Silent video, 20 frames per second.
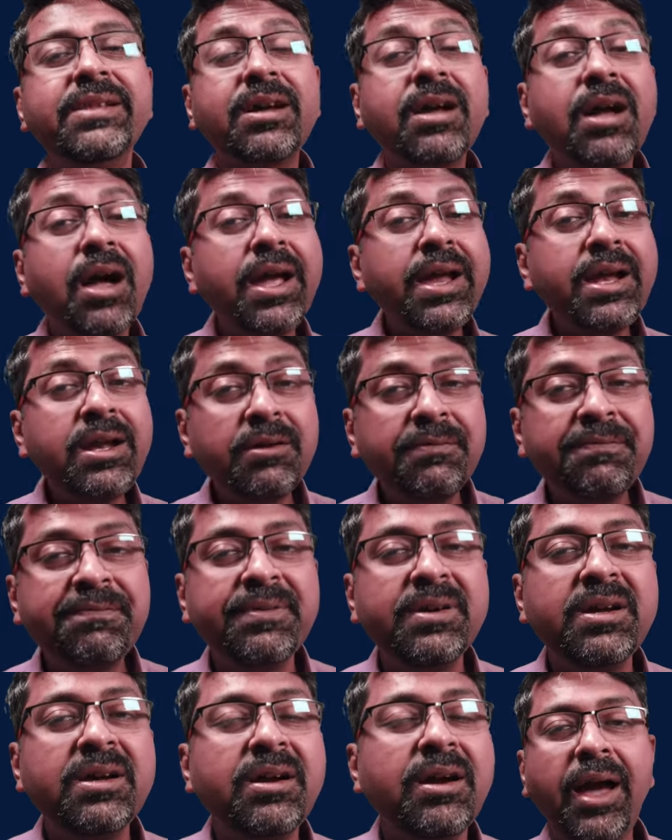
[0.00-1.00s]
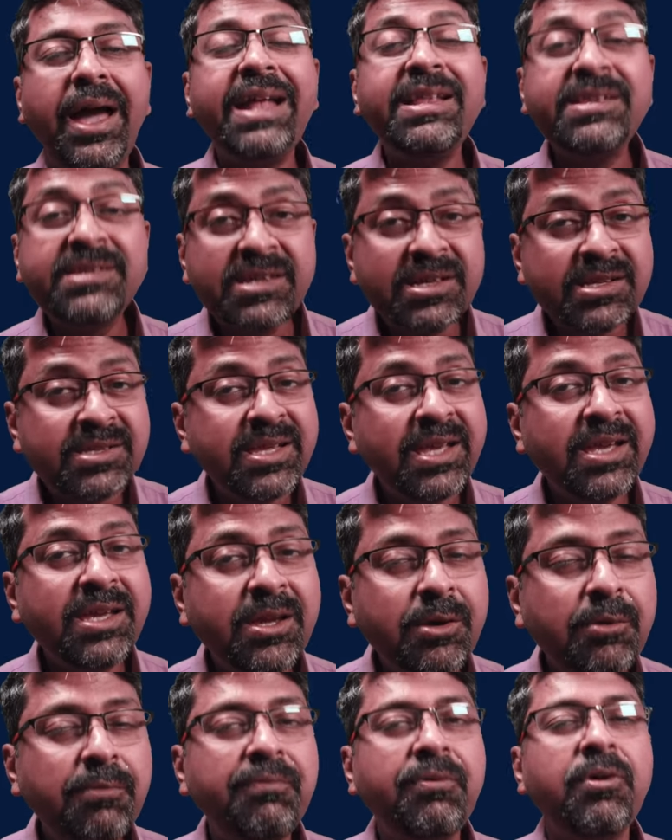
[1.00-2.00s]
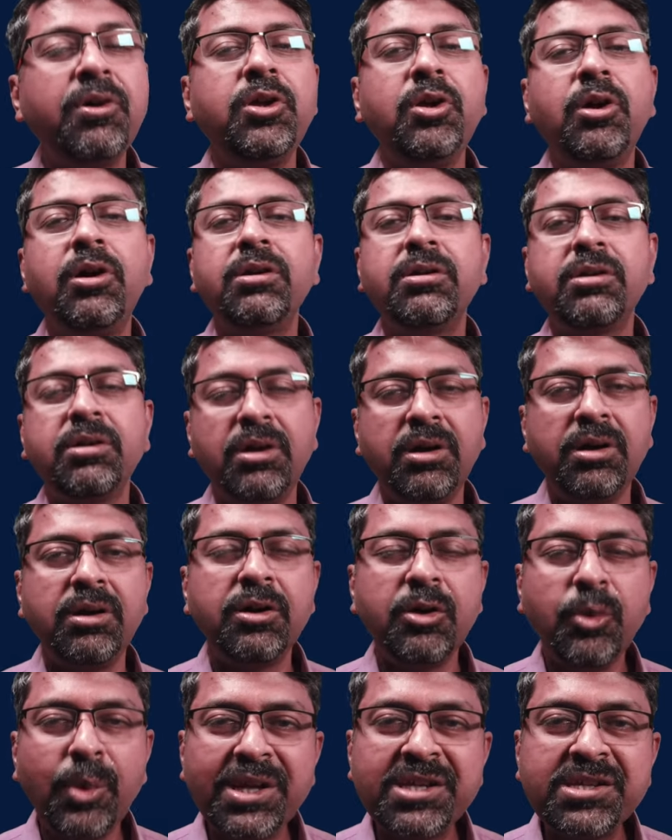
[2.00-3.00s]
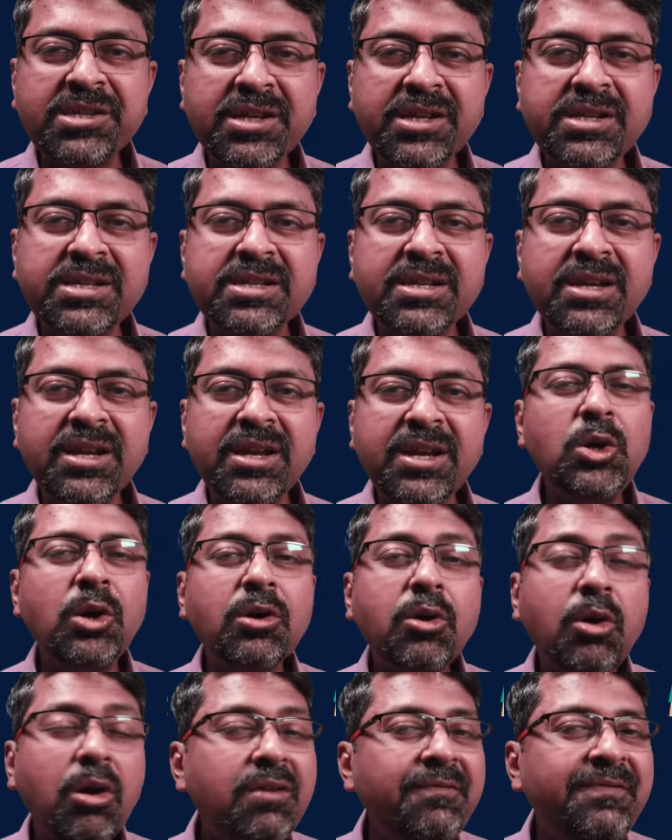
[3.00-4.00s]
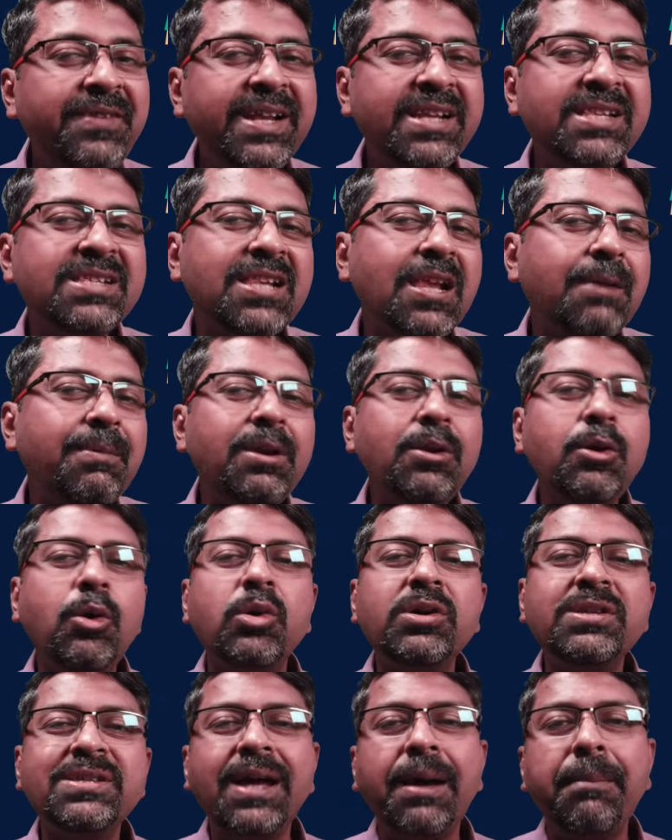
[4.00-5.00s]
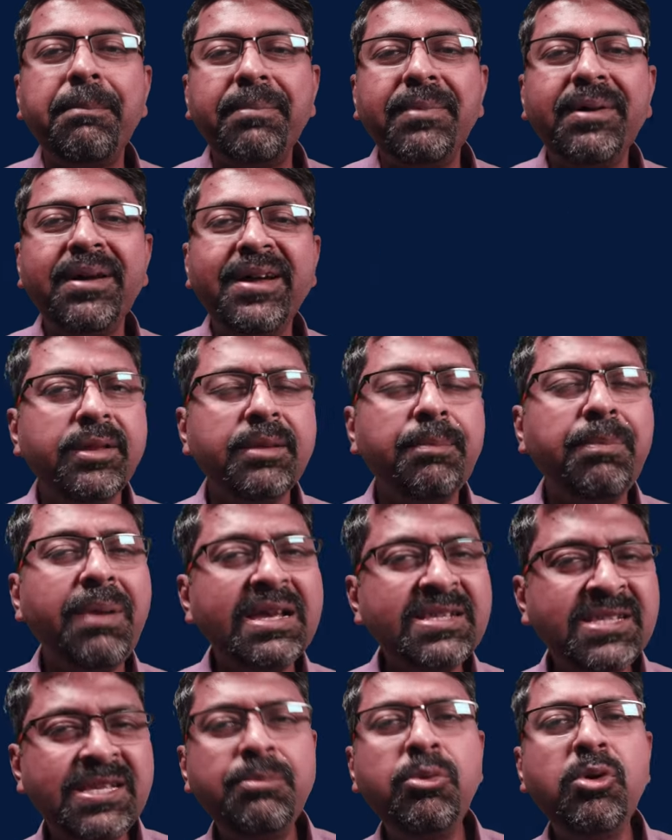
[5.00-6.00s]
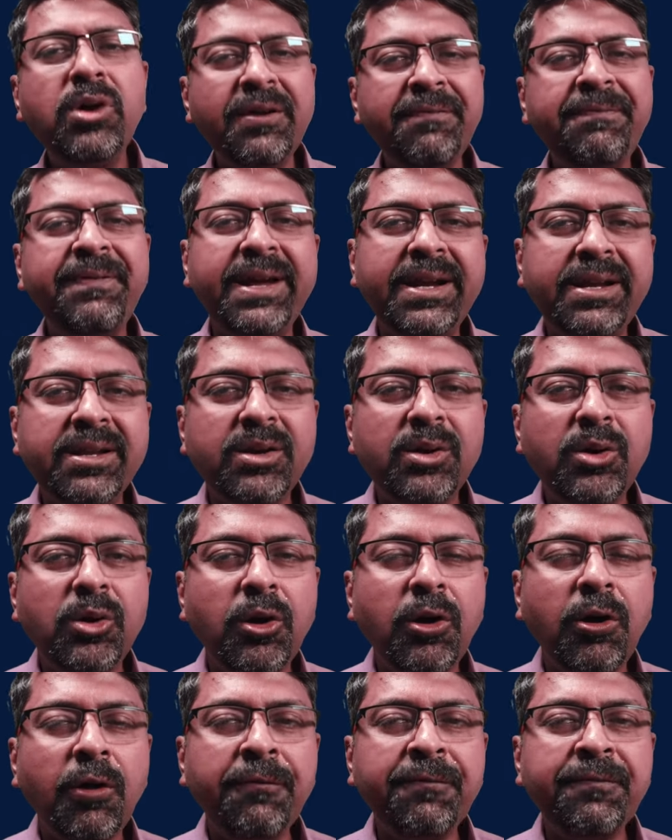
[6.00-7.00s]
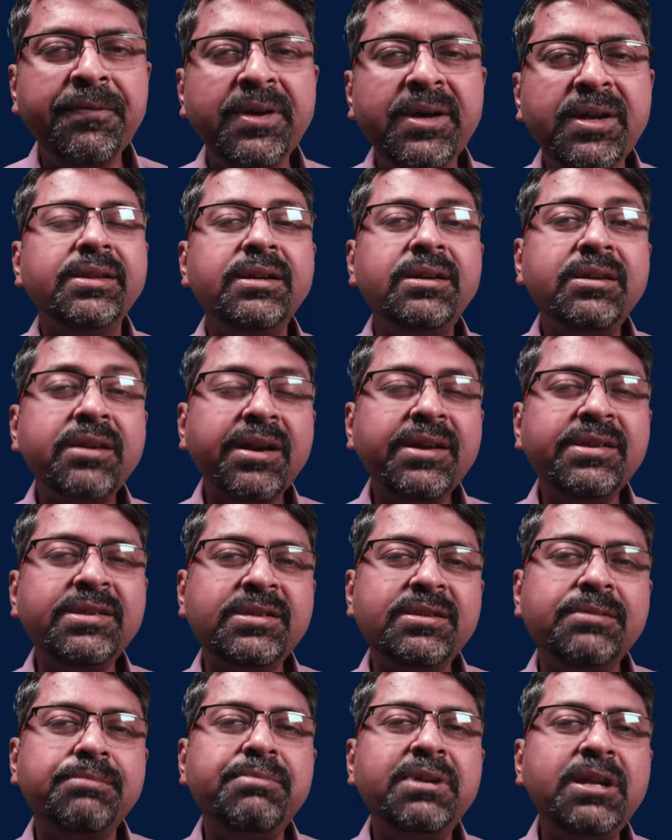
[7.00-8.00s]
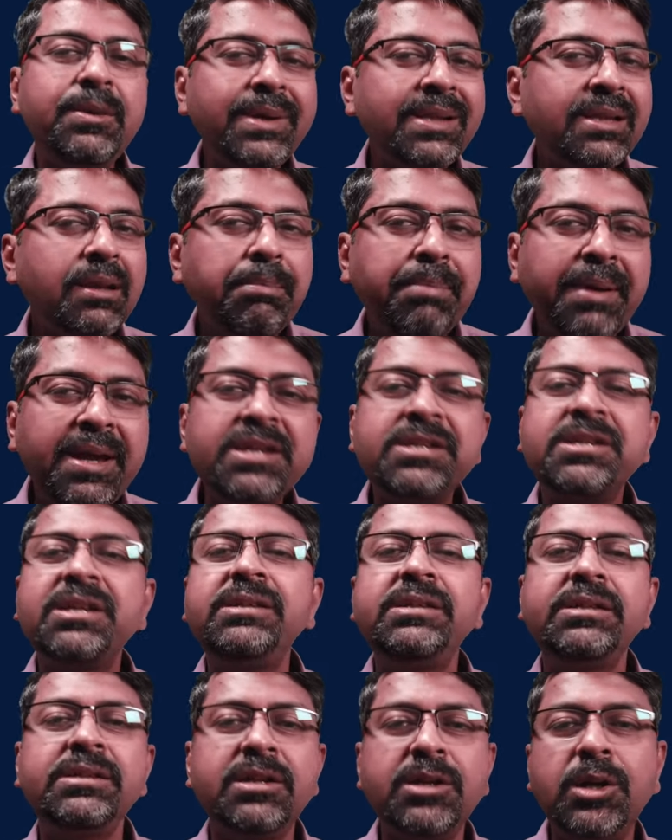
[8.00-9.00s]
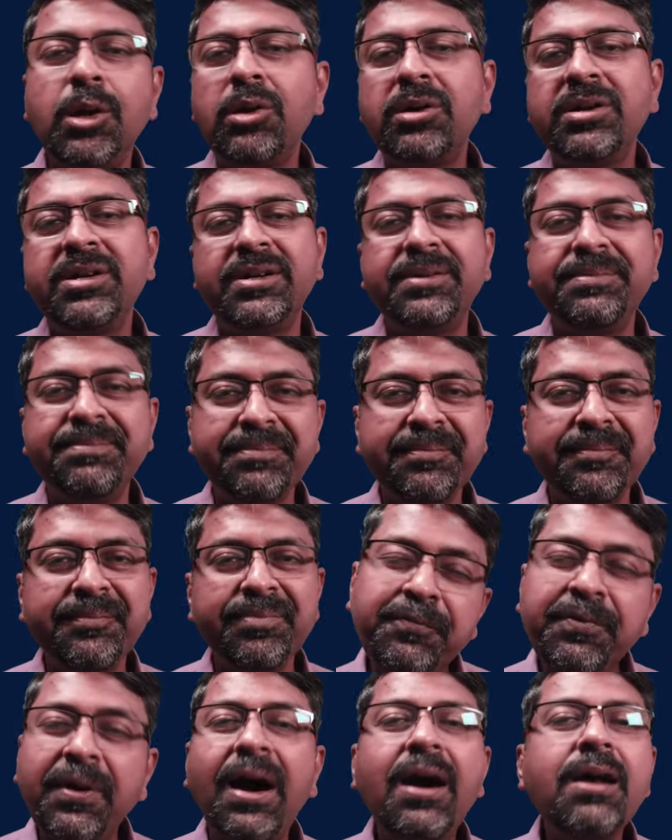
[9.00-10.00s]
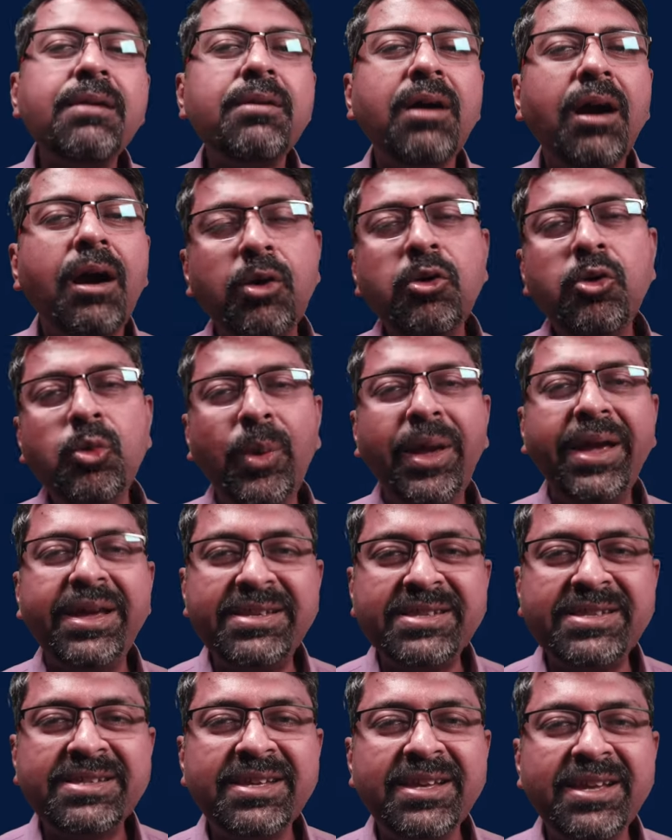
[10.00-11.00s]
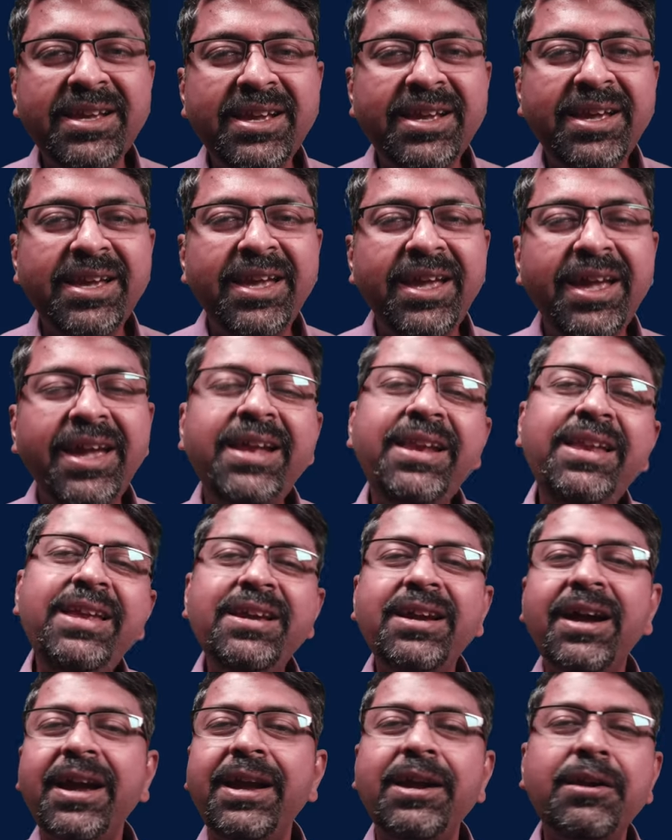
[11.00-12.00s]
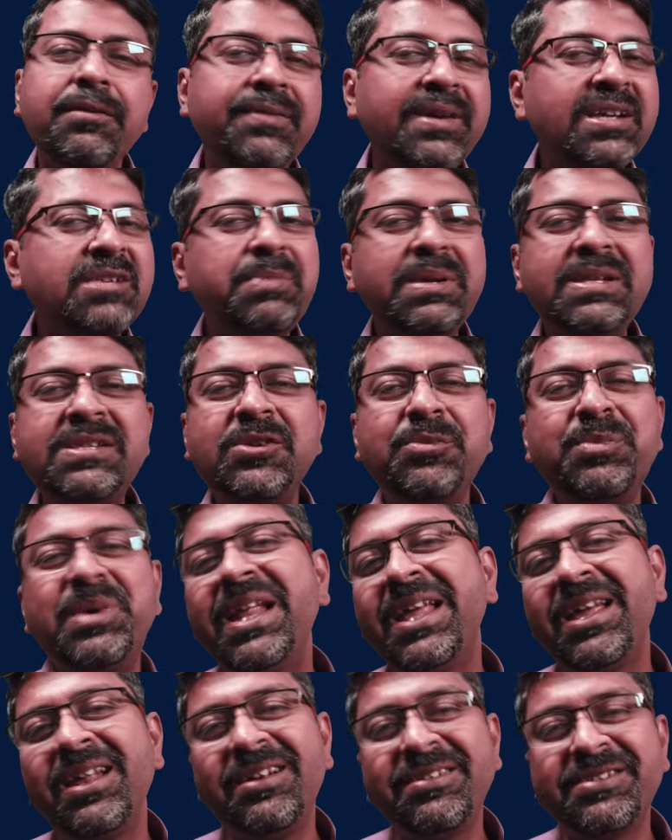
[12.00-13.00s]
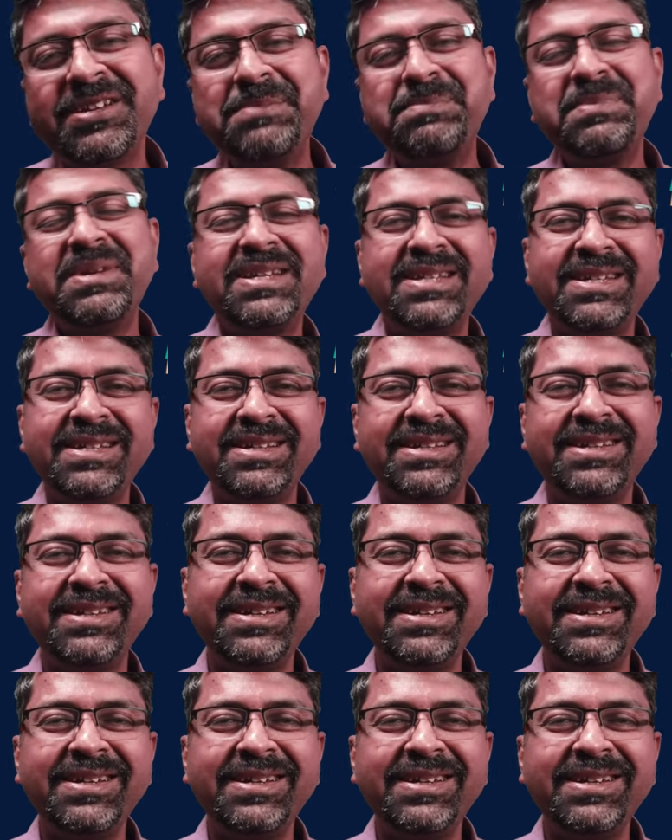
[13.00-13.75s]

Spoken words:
the kind of answers they give for your questions, your confidence level goes up. The placebo effect of the trust between the patient and the doctor far outweighs any kind of expensive medical treatment.